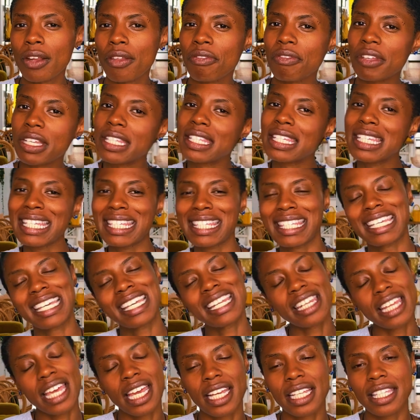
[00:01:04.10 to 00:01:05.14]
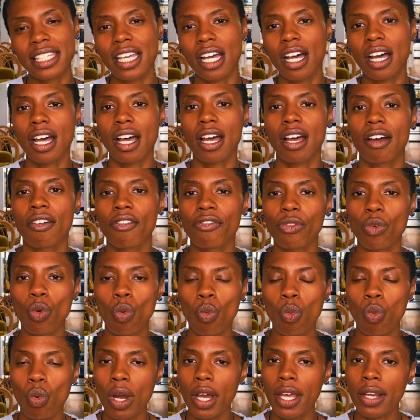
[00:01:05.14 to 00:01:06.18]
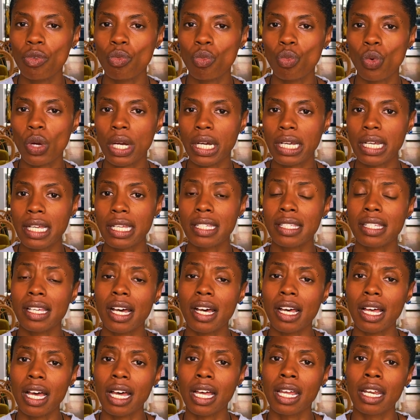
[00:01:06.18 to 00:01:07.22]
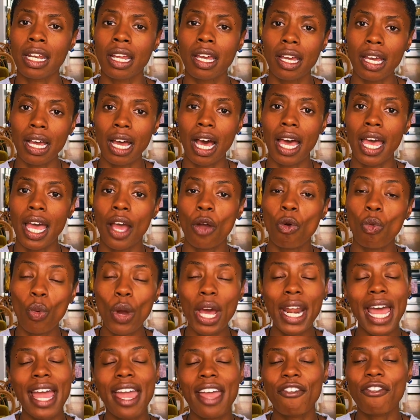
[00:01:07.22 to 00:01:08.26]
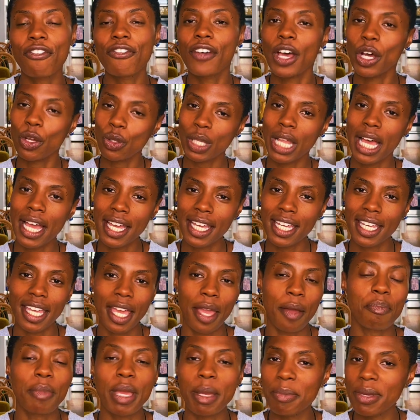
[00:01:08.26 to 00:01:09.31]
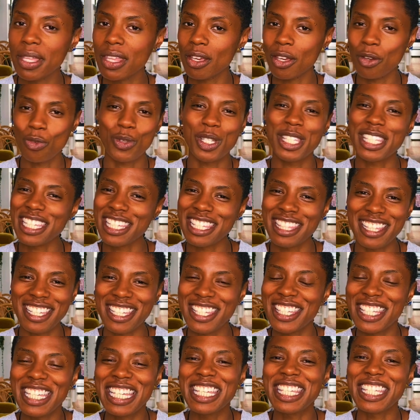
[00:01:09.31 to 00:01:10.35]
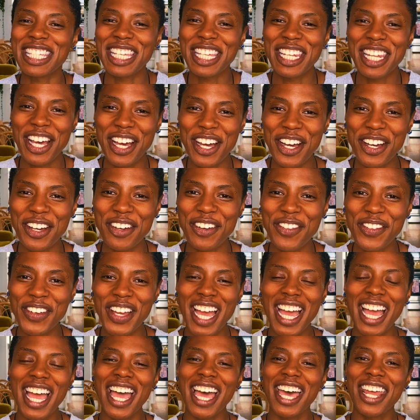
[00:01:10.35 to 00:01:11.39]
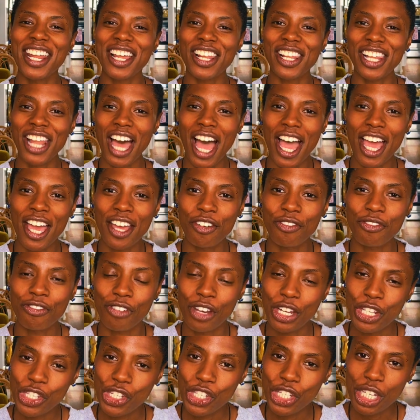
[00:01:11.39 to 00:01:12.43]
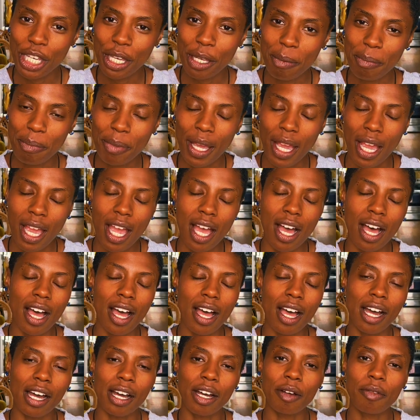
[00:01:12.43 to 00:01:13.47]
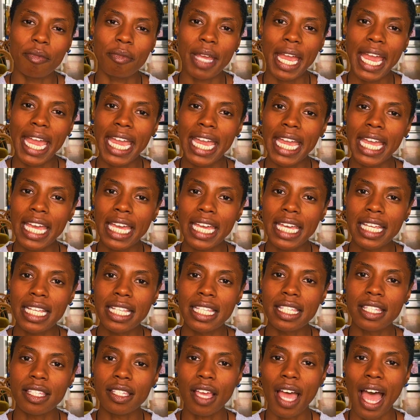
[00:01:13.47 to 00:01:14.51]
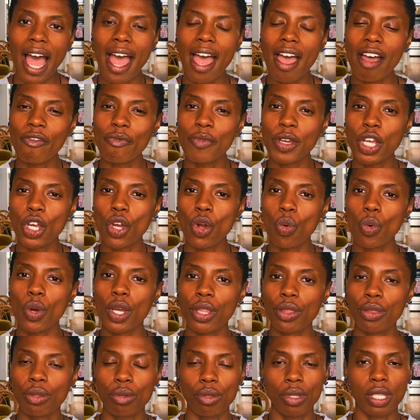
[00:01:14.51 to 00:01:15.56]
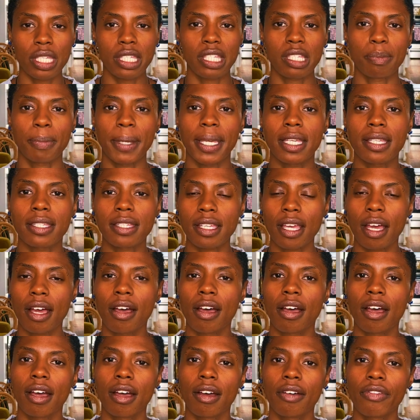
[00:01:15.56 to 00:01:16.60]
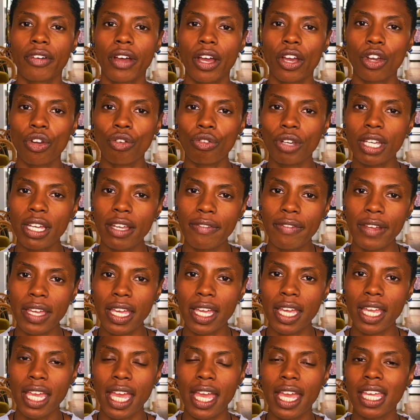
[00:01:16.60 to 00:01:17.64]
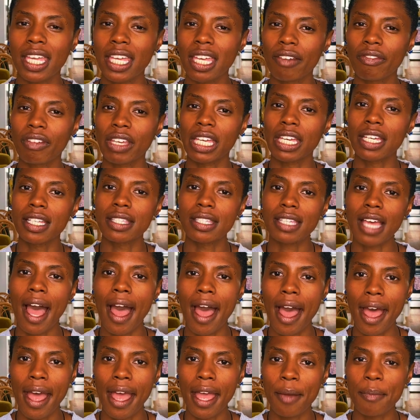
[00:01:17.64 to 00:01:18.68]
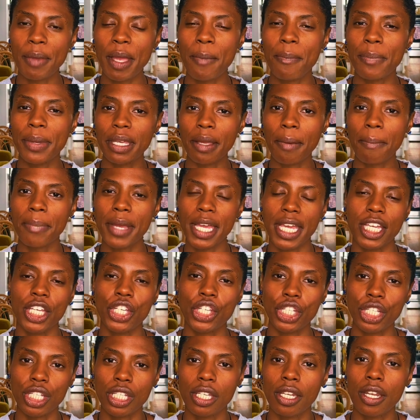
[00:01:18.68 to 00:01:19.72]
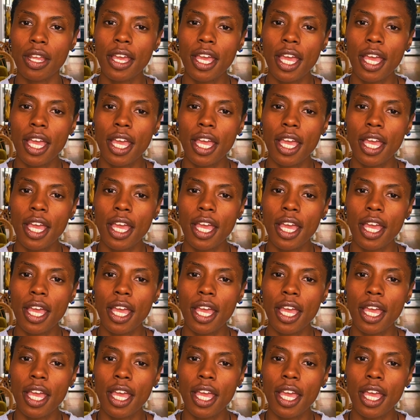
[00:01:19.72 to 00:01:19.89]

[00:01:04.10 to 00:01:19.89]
the disconnect of what was what felt like, and maybe it was the season of an aligned friendship. And I have been going through this space of grieving and giving it time and being patient